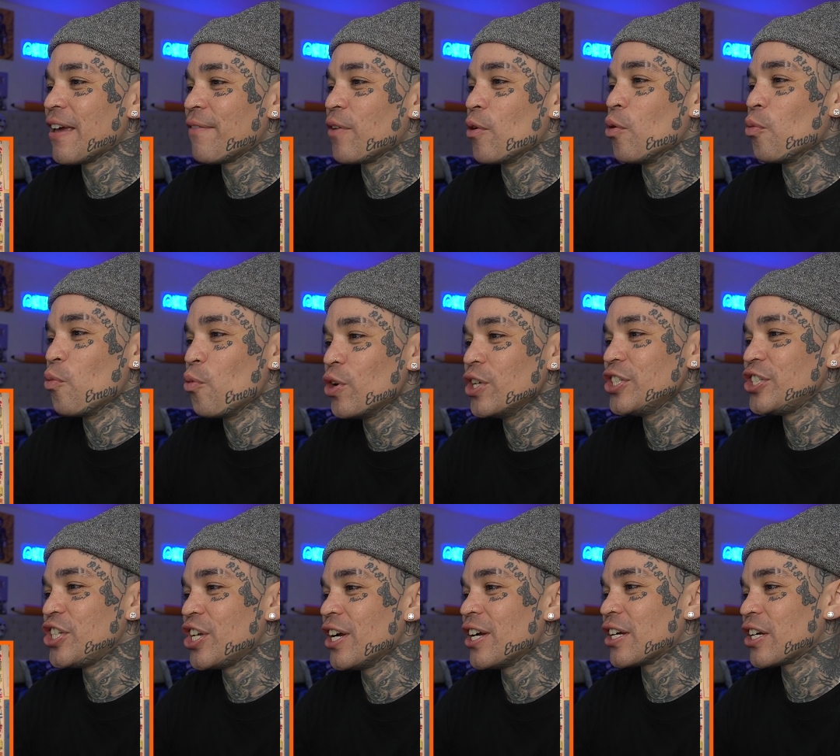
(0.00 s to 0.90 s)
if a
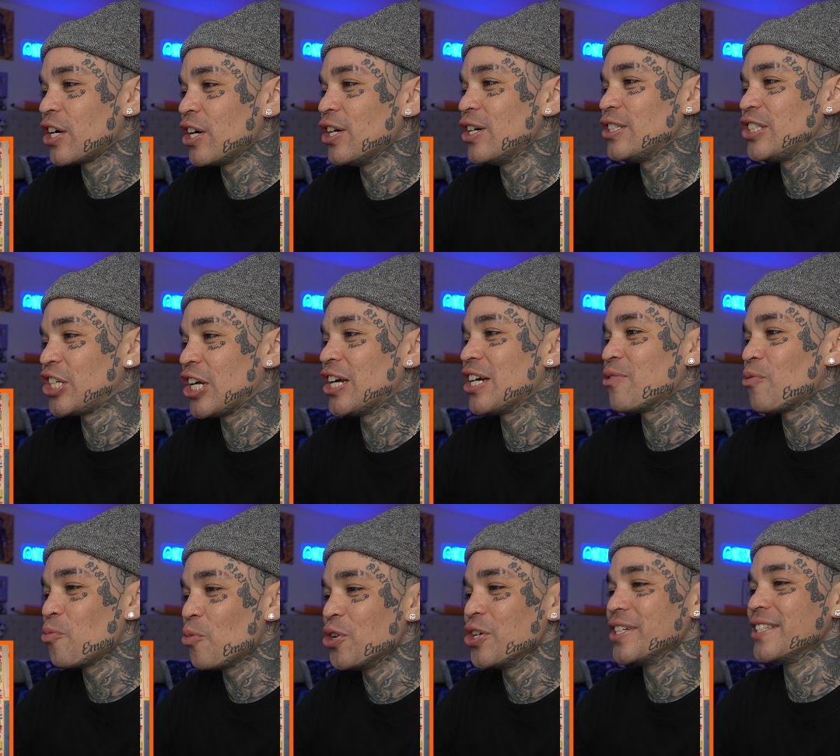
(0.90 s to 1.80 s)
woodchuck could chuck
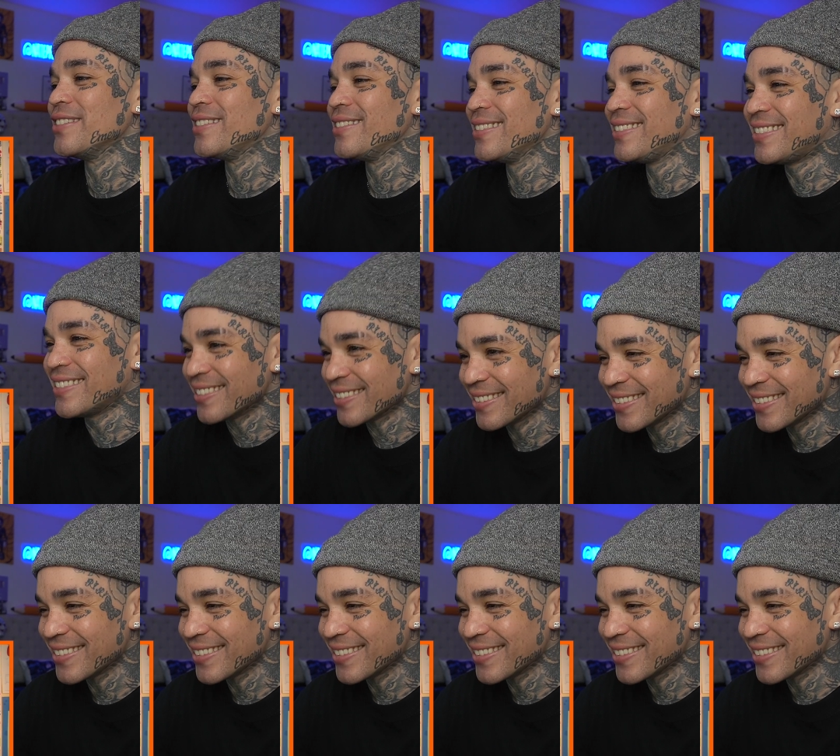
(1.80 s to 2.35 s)
wood?